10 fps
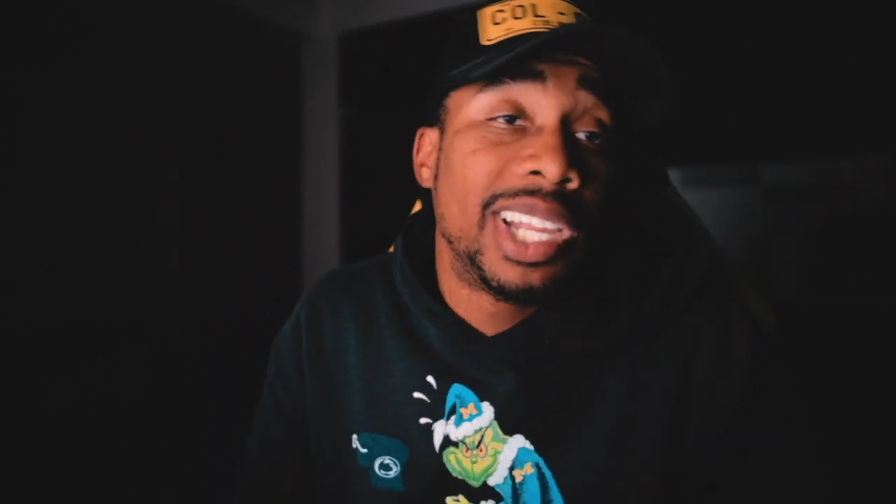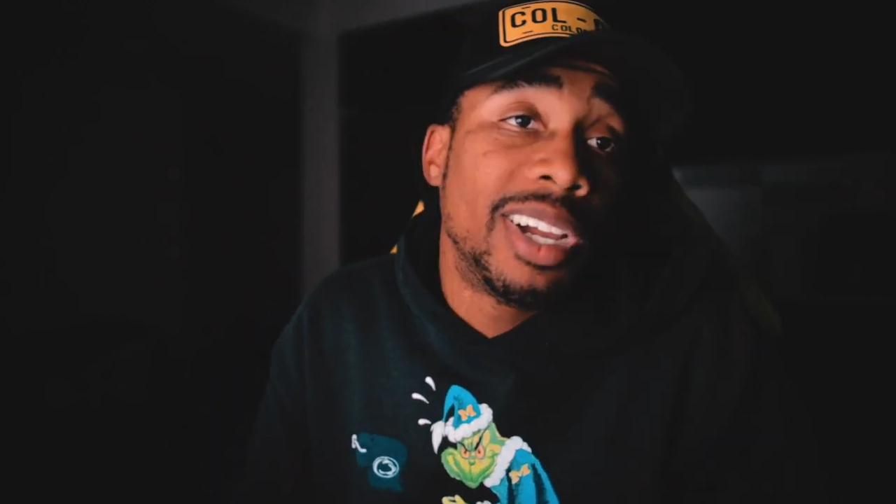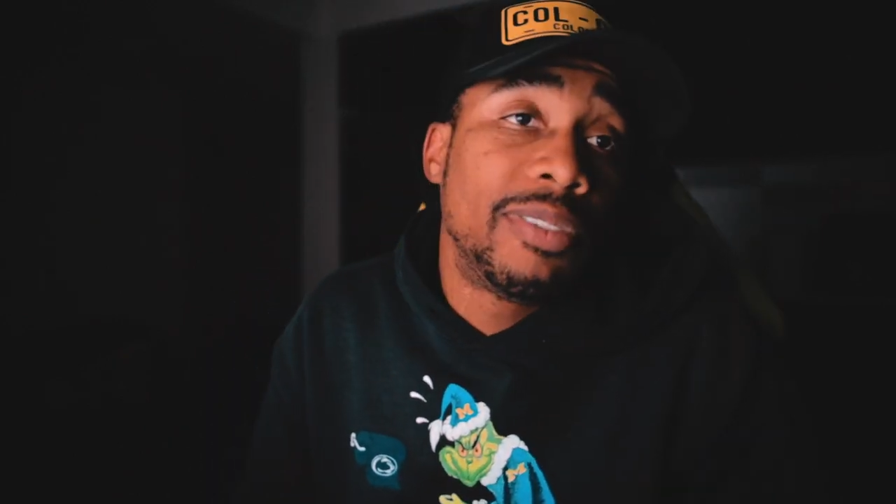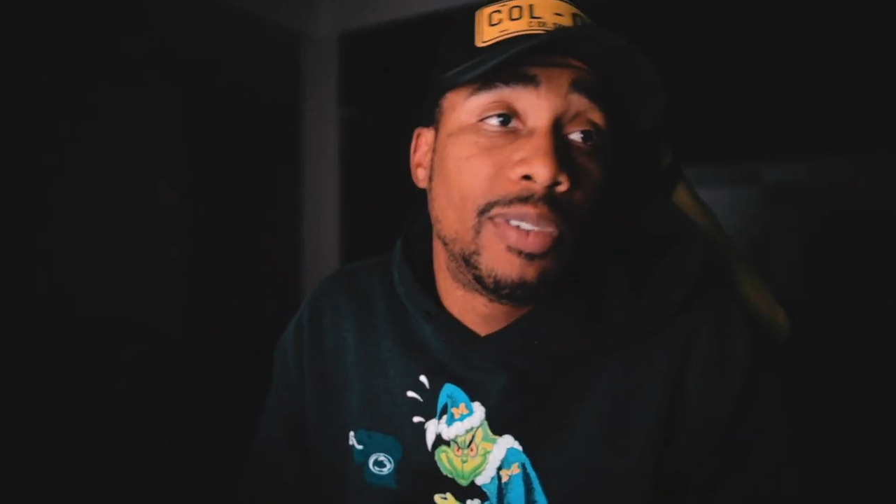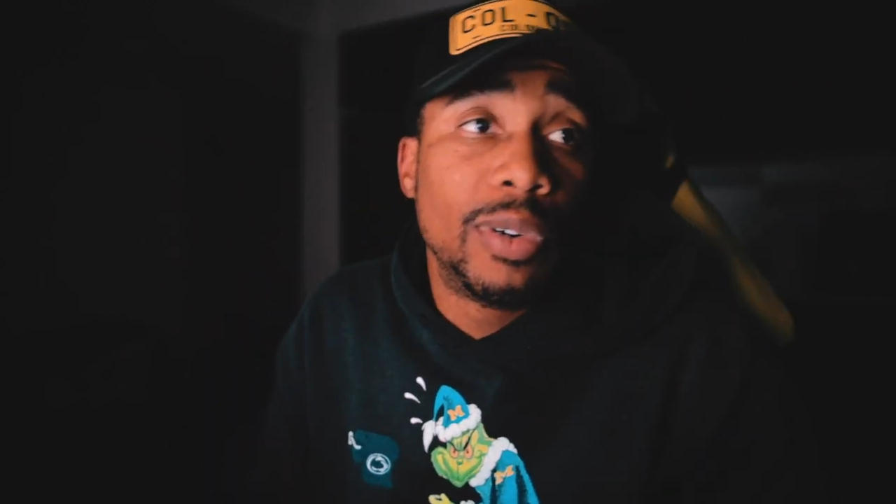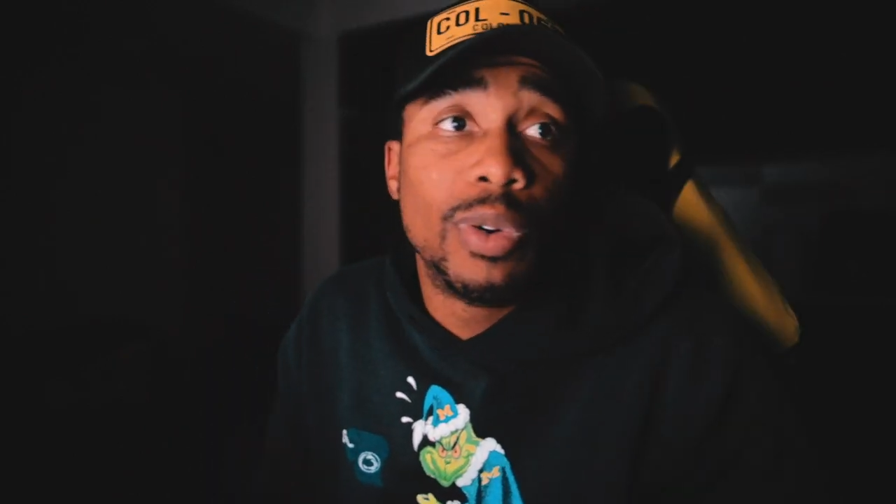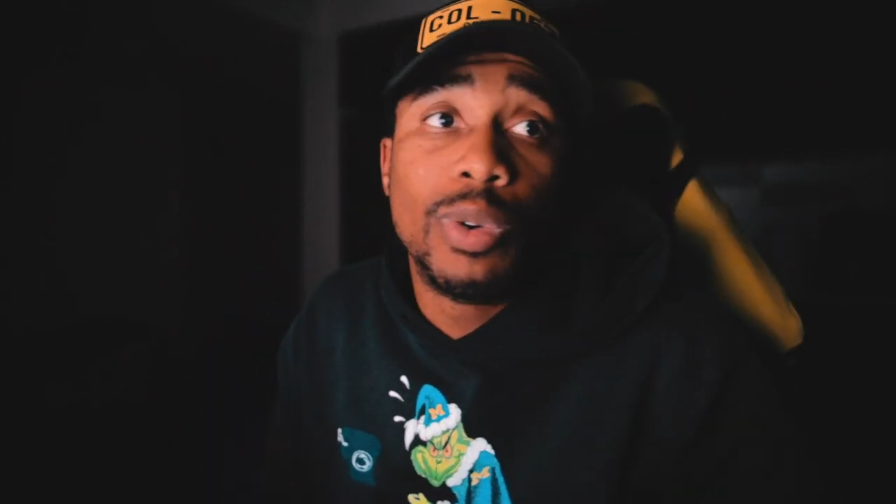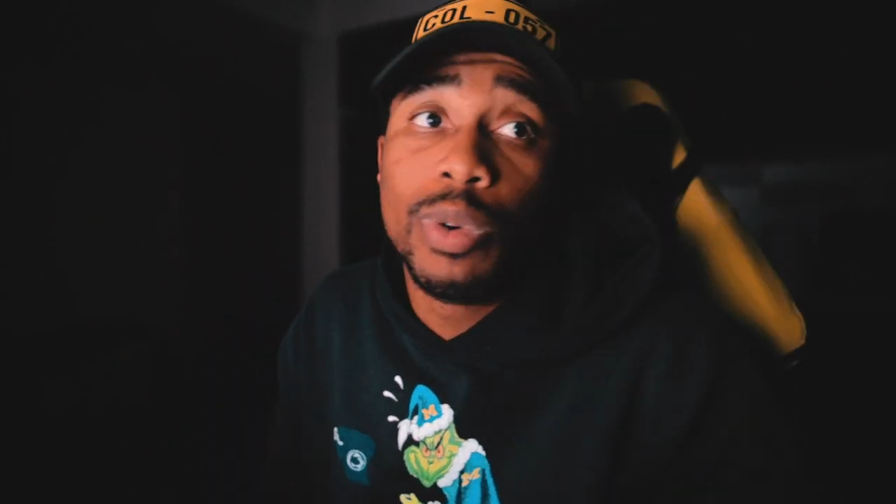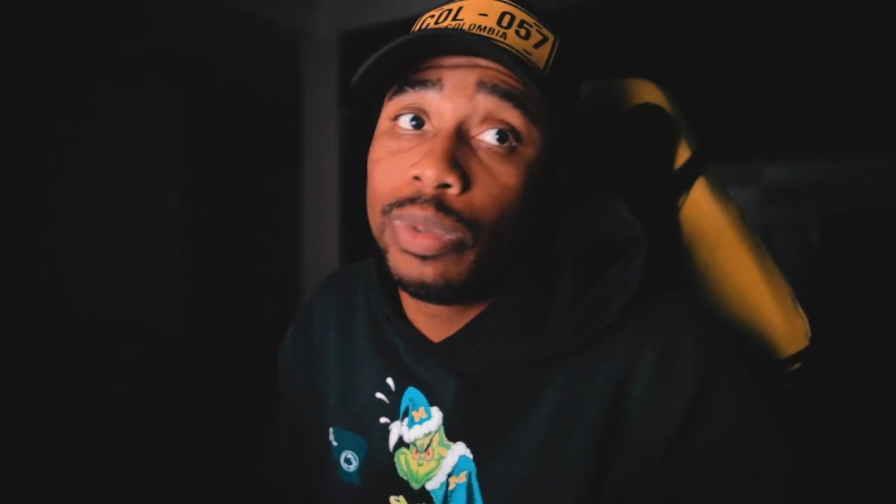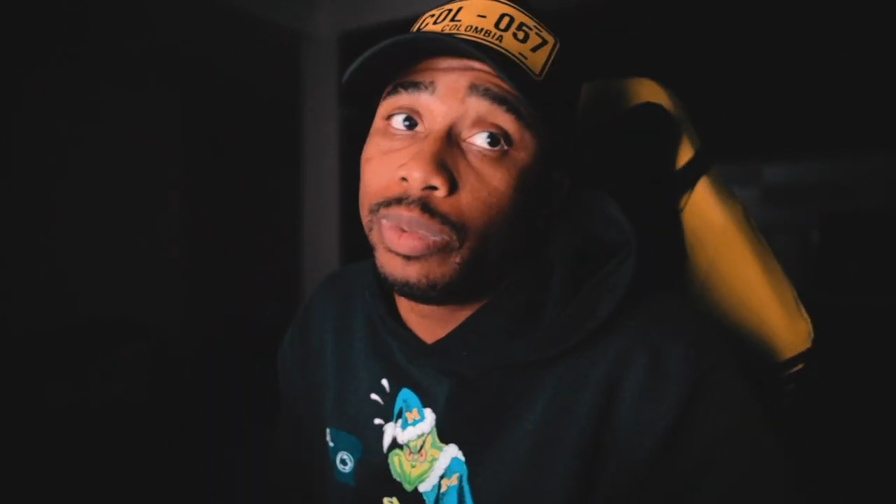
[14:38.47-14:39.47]

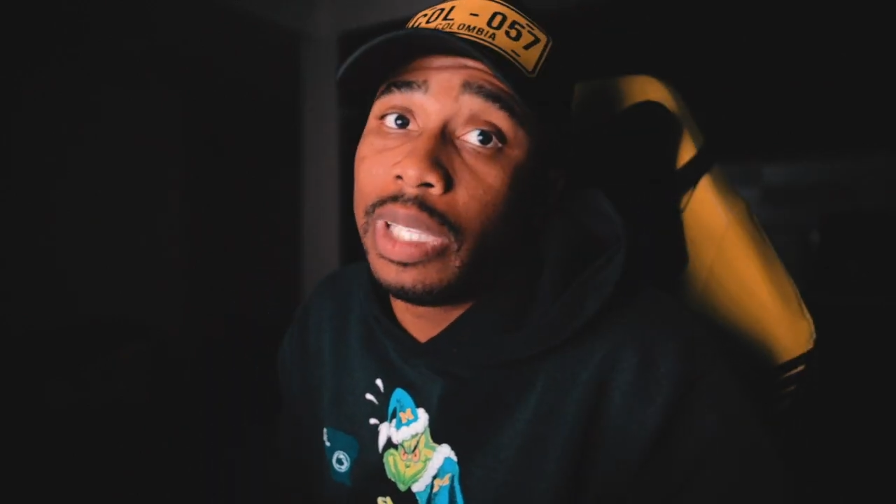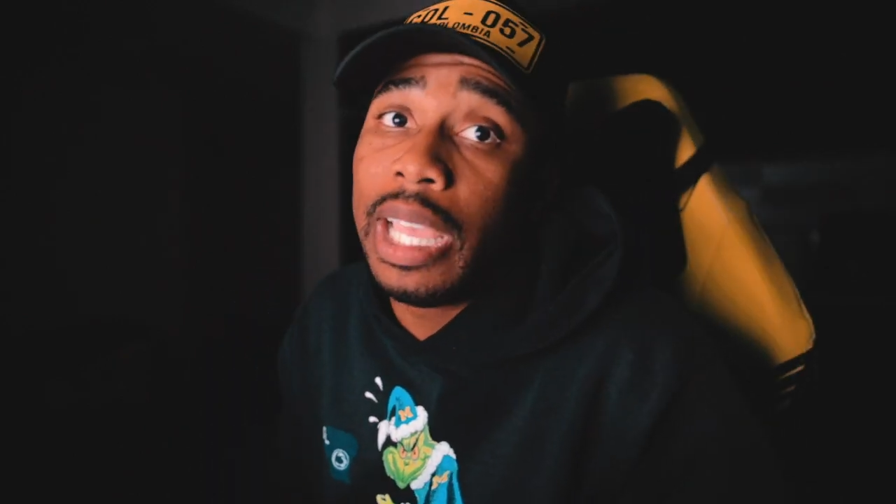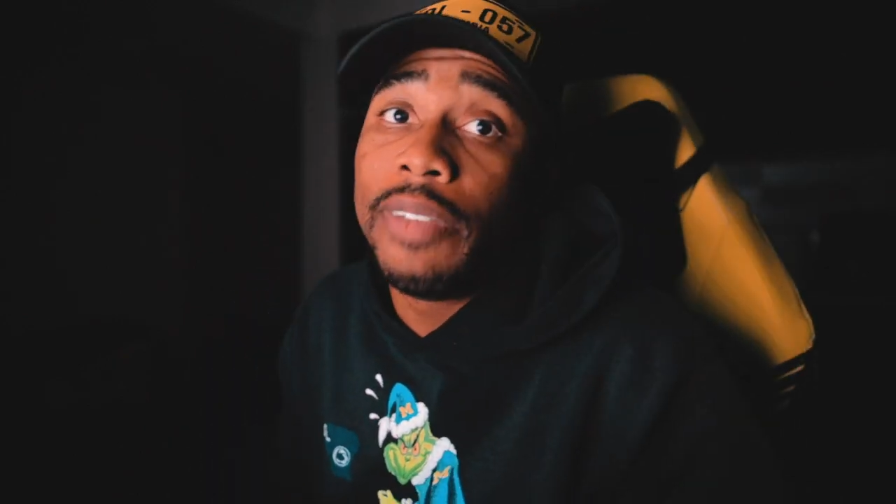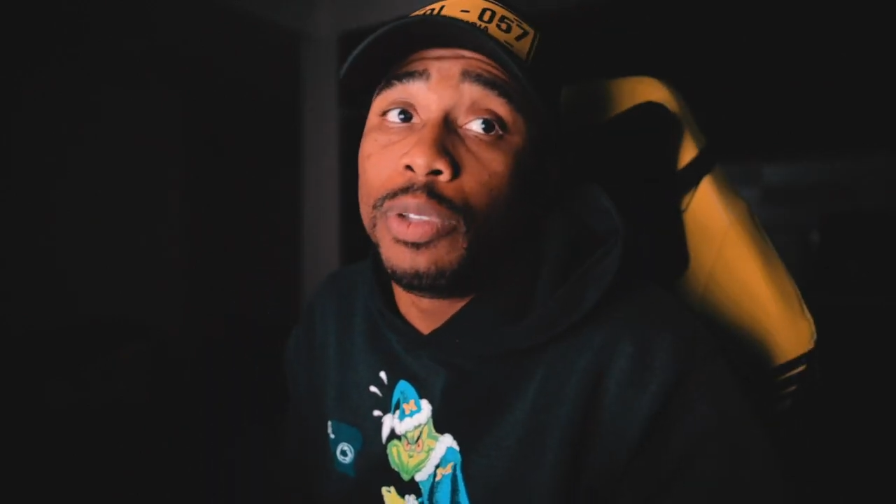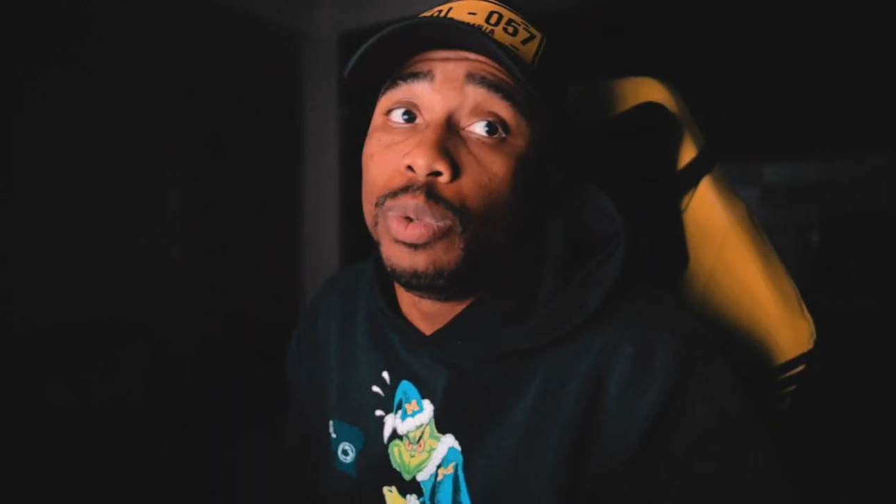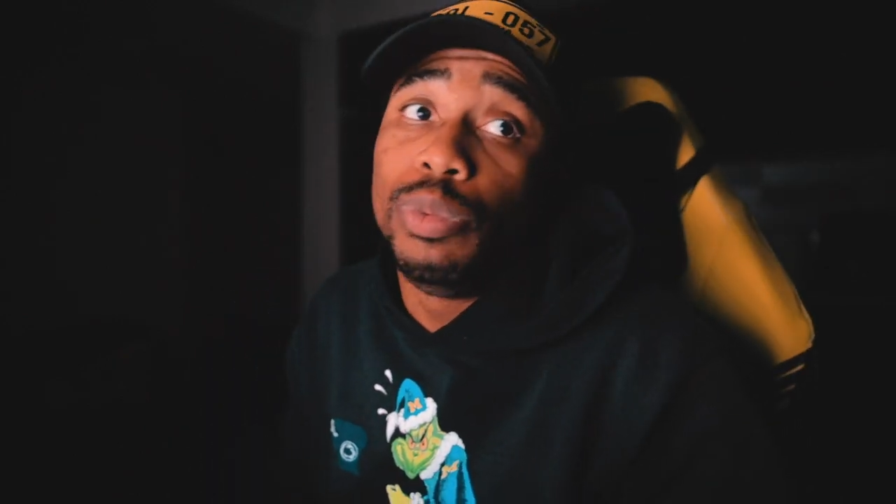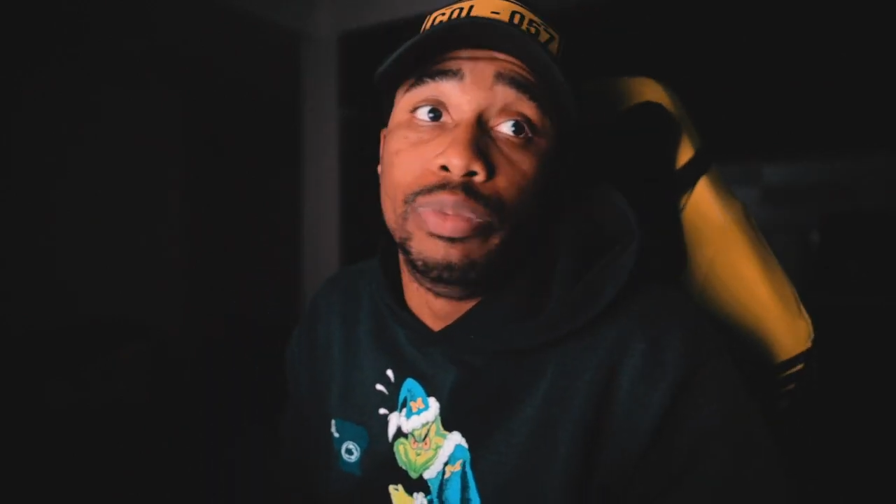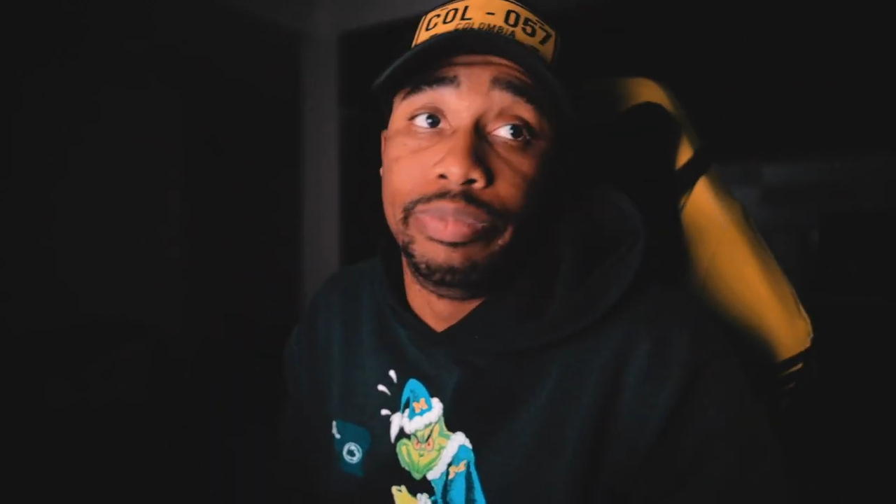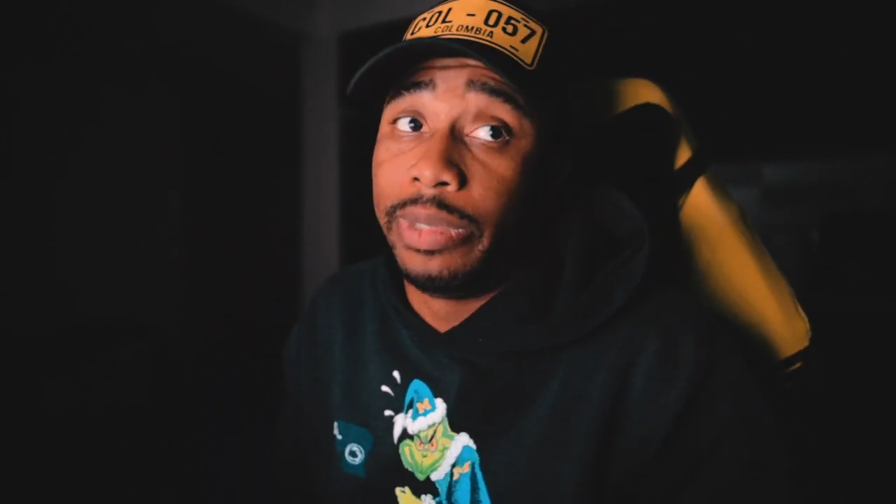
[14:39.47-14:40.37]
careful if you